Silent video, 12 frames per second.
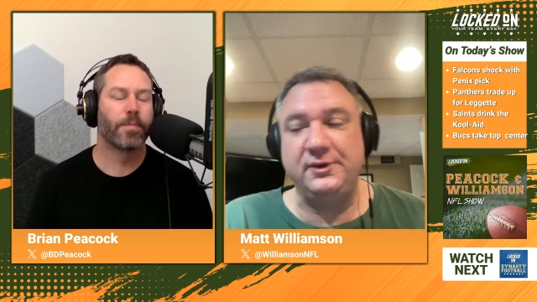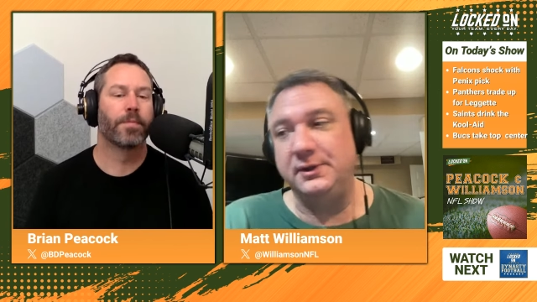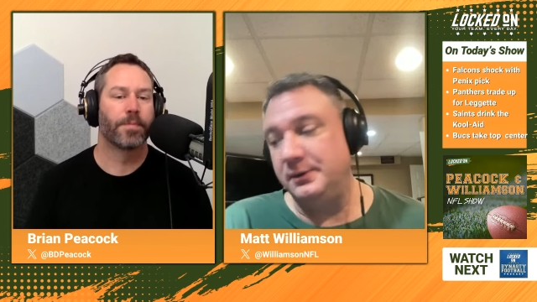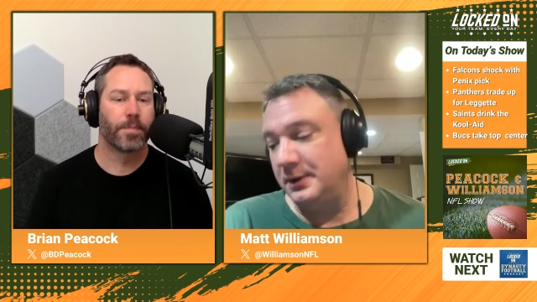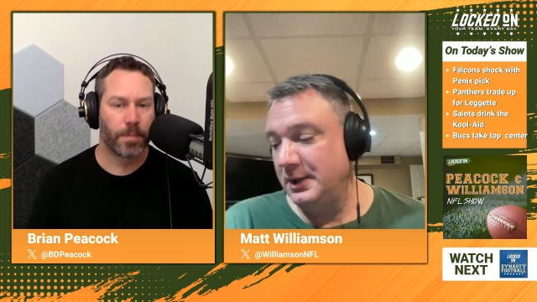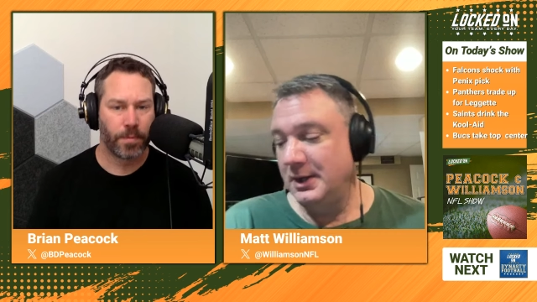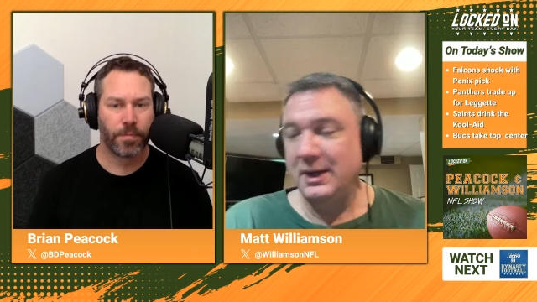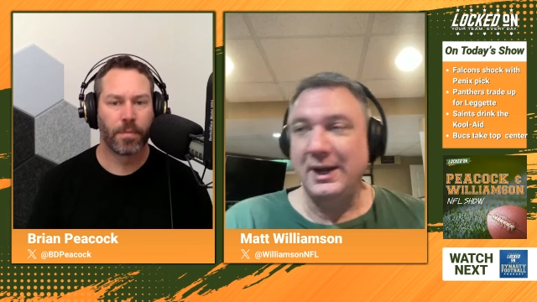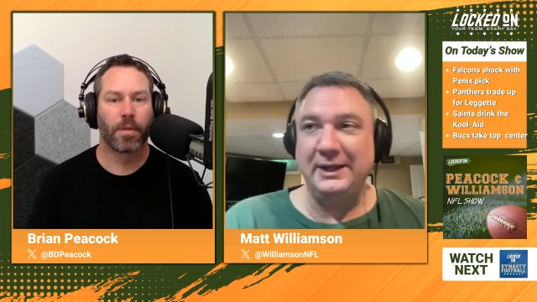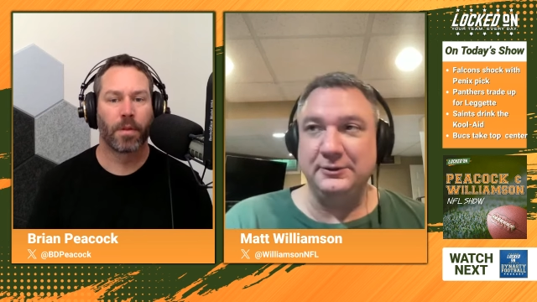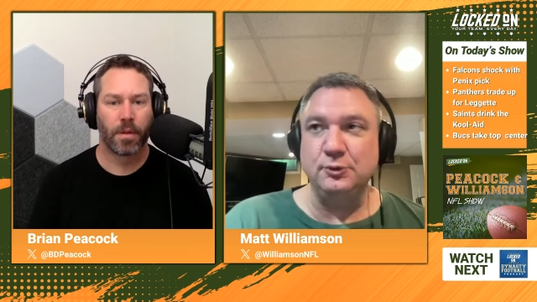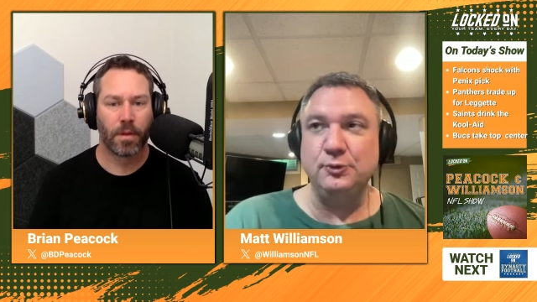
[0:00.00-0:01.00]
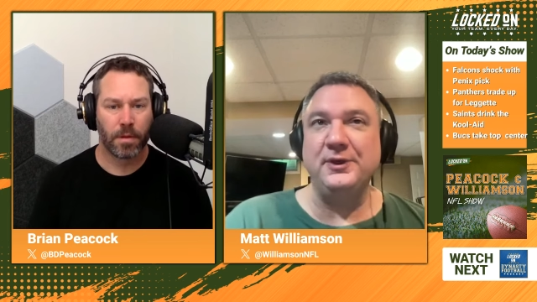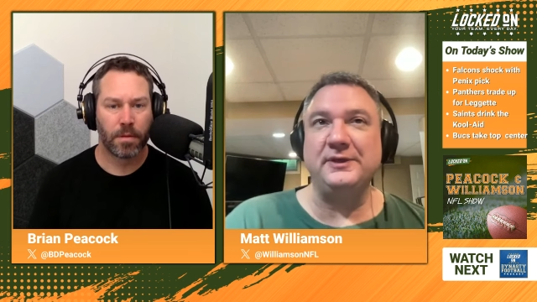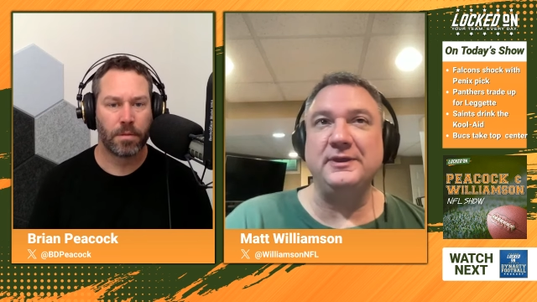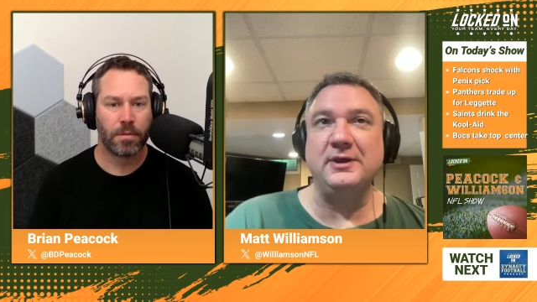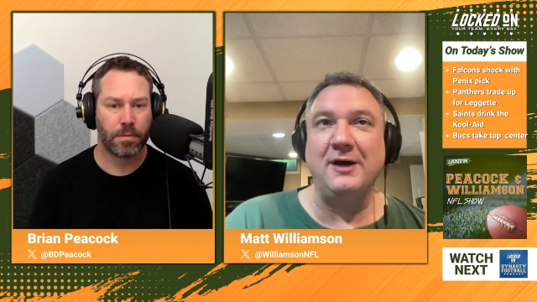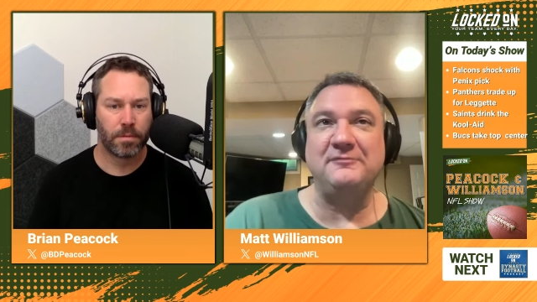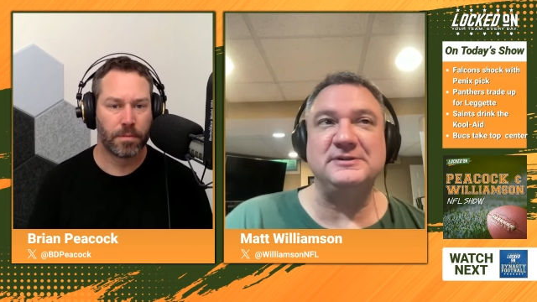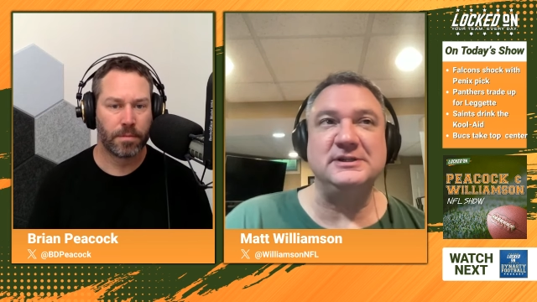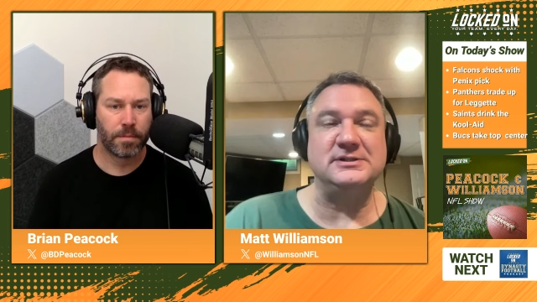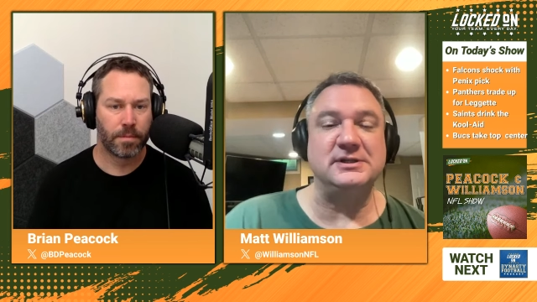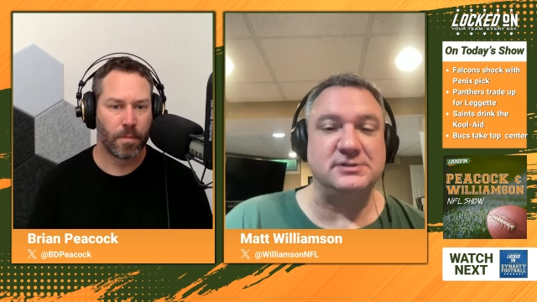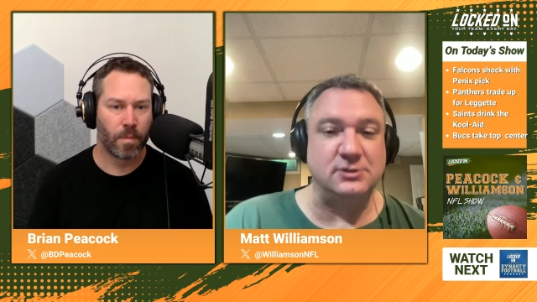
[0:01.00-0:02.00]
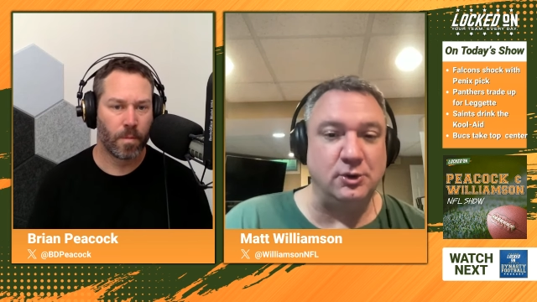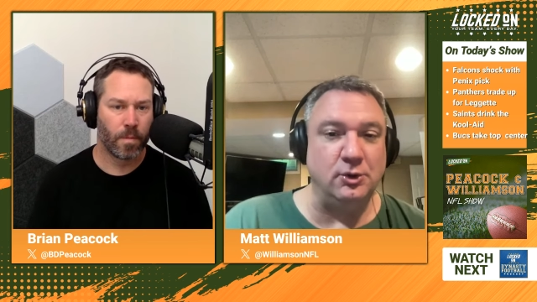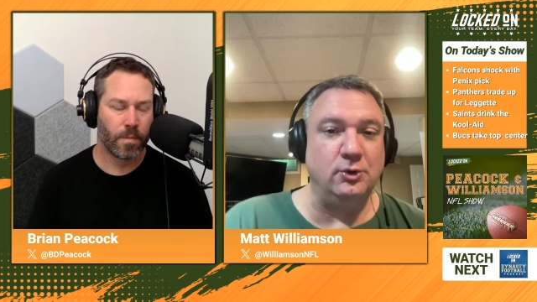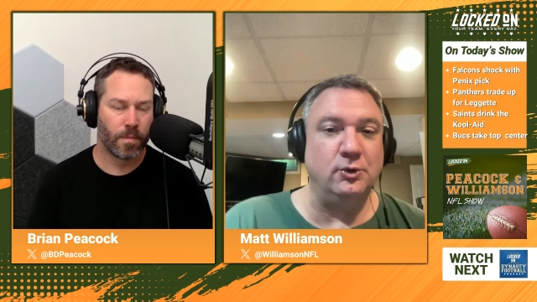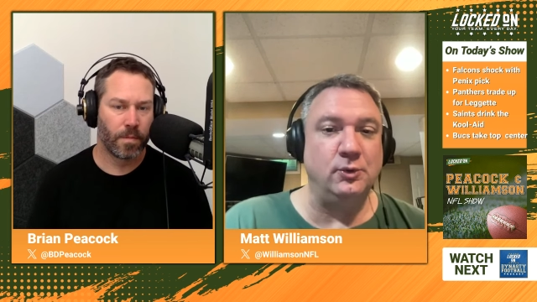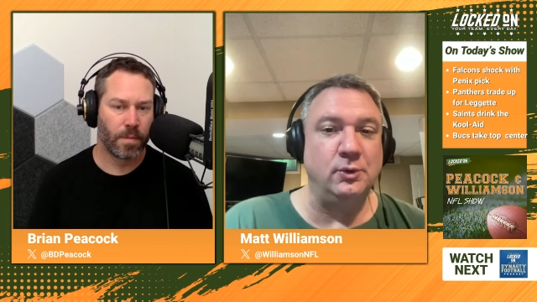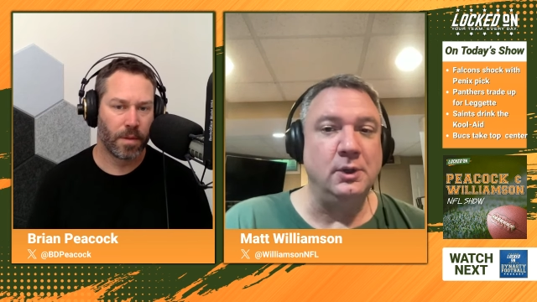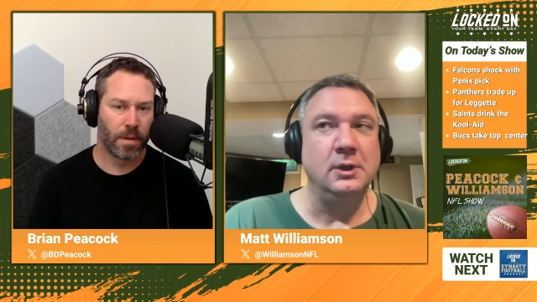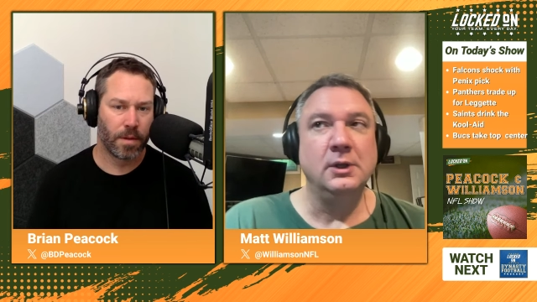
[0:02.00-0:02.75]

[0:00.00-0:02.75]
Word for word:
Speaker 1: And I do think the offseason as a whole,